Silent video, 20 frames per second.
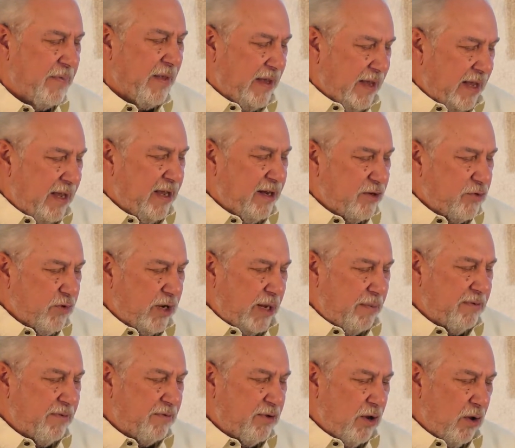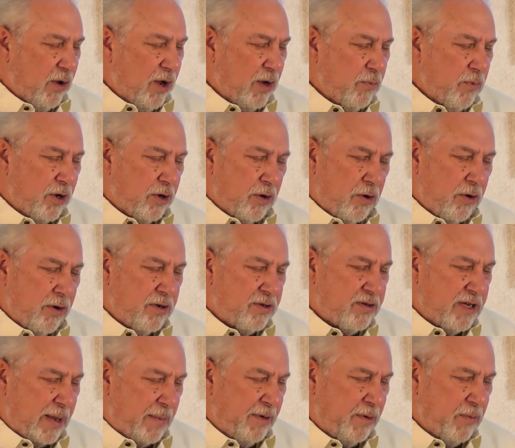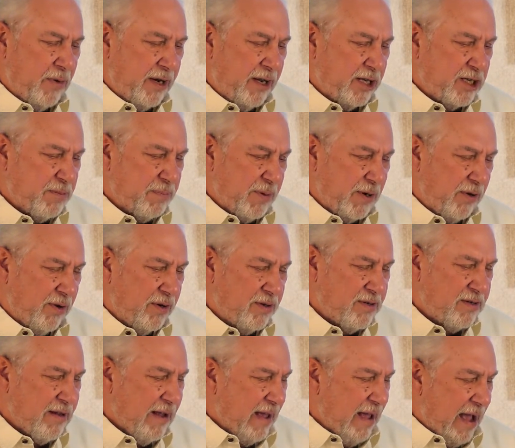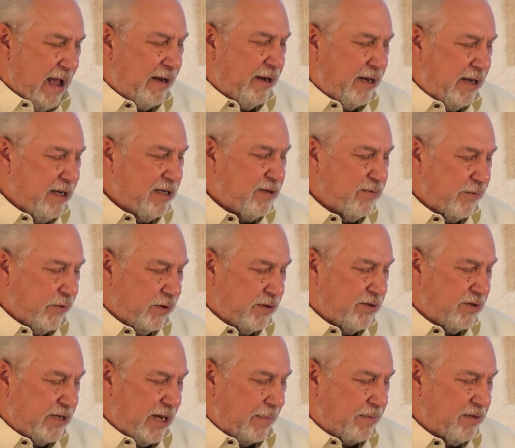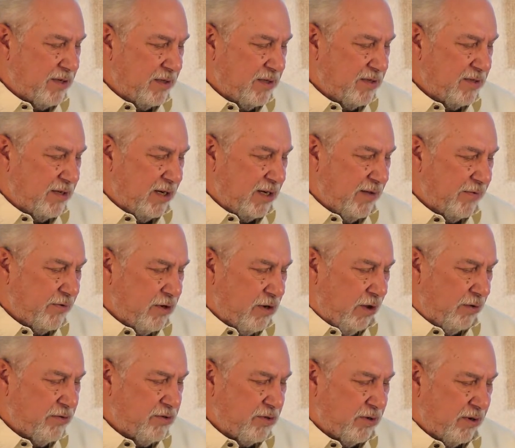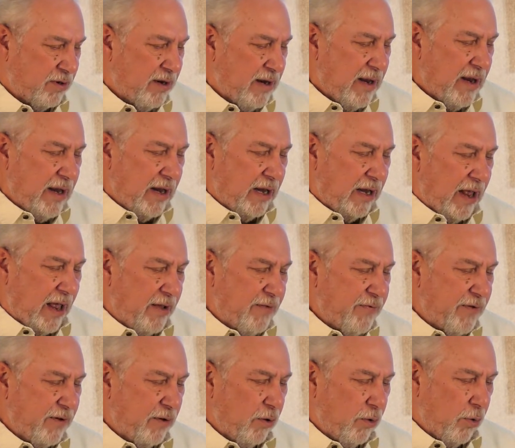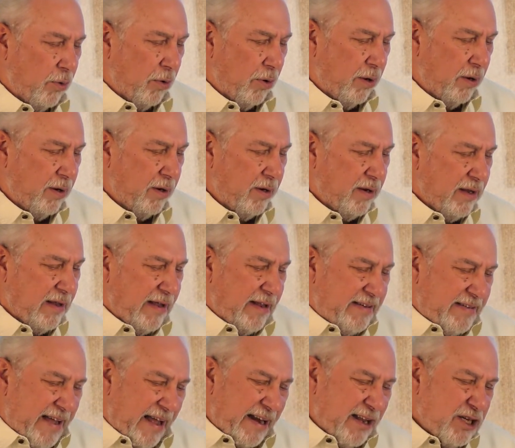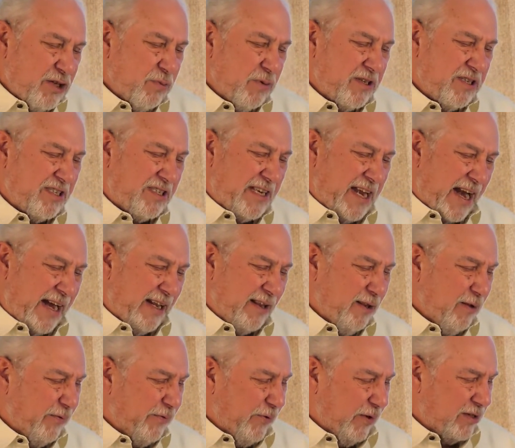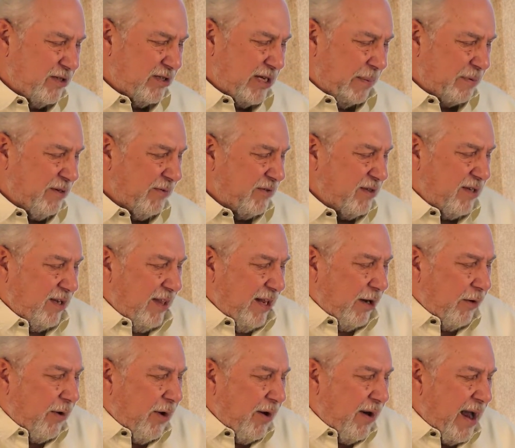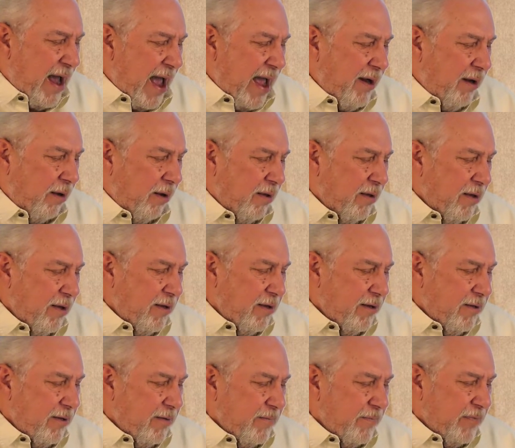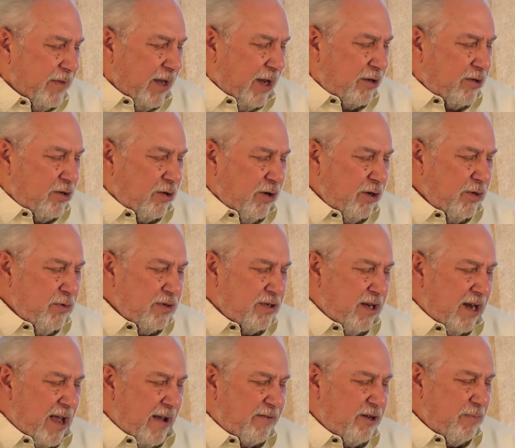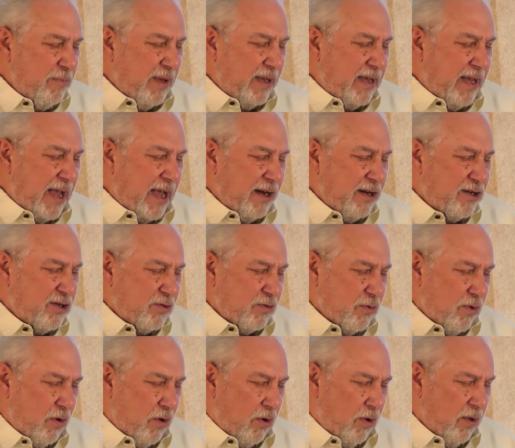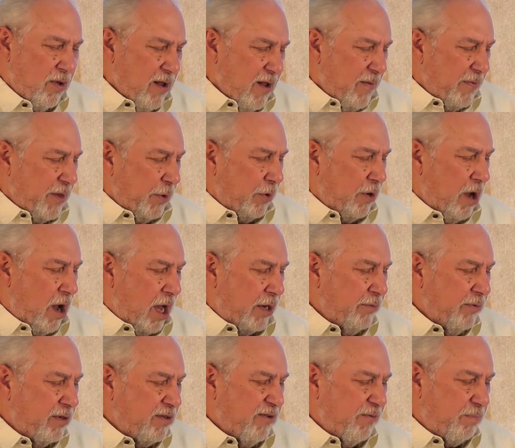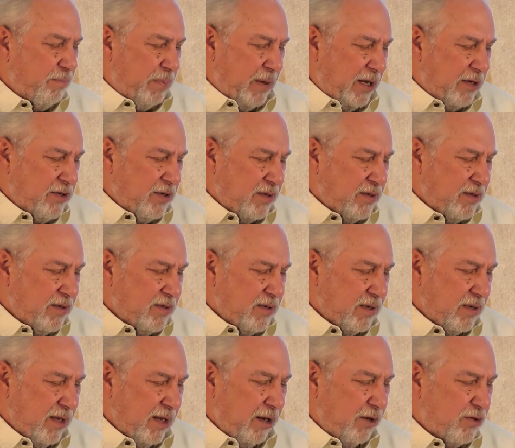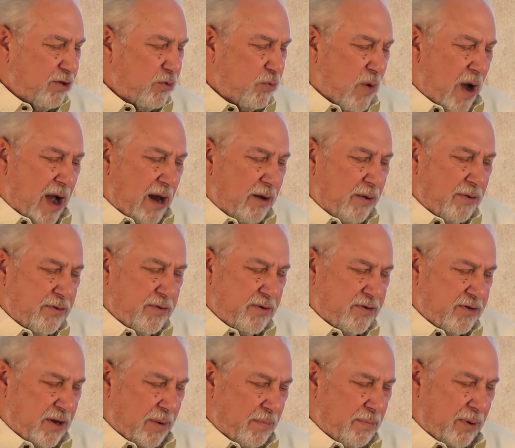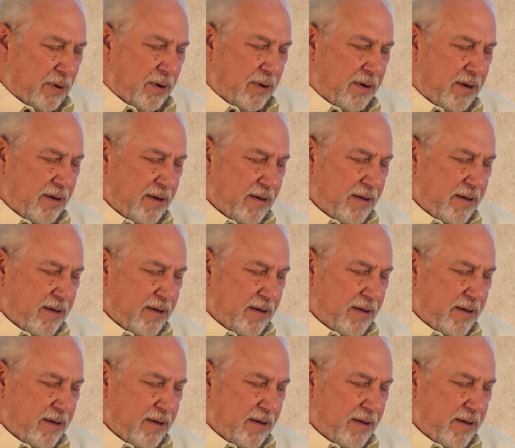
He had dreamed of knowing what Ernest Hemingway had experienced on his first steps in the city of culture, life, and lore. Dennis was standing in the footsteps of his literary idol. He turned to his left and began his stroll. There were hundreds of pigeons and little swallows or some bird.